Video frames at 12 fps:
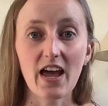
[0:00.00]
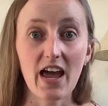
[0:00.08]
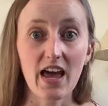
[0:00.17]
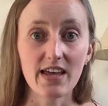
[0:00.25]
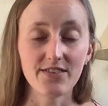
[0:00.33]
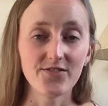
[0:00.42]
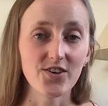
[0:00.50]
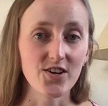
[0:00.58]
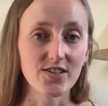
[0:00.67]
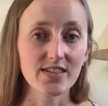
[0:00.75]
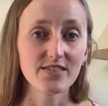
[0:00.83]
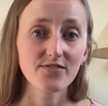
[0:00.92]

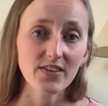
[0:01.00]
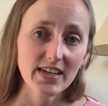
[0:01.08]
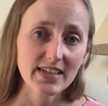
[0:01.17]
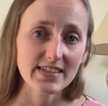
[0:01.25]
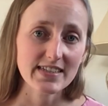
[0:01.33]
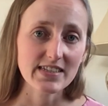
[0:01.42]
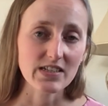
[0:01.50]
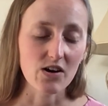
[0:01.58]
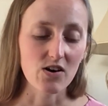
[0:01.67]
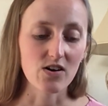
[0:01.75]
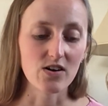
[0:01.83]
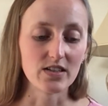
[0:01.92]
adverse events
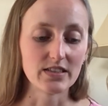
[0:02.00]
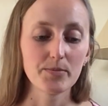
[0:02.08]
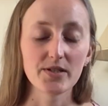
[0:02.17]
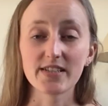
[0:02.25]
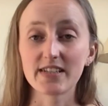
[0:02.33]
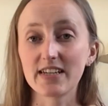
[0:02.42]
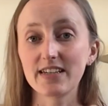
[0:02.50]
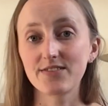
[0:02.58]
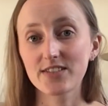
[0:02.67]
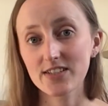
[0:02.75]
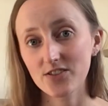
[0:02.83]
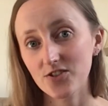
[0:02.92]
on perceived
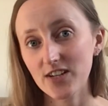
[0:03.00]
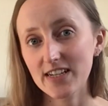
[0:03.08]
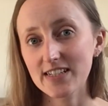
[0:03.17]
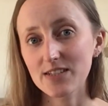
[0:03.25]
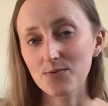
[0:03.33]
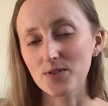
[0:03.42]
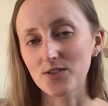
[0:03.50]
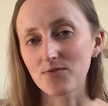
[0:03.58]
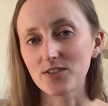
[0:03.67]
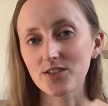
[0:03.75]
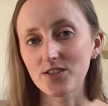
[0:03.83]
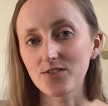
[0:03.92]
stress was
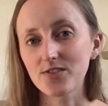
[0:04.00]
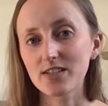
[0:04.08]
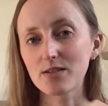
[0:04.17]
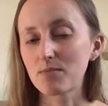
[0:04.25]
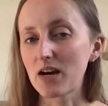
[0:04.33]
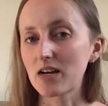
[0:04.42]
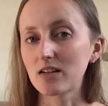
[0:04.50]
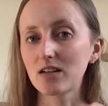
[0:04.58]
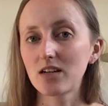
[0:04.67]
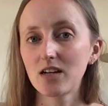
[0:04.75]
reduced among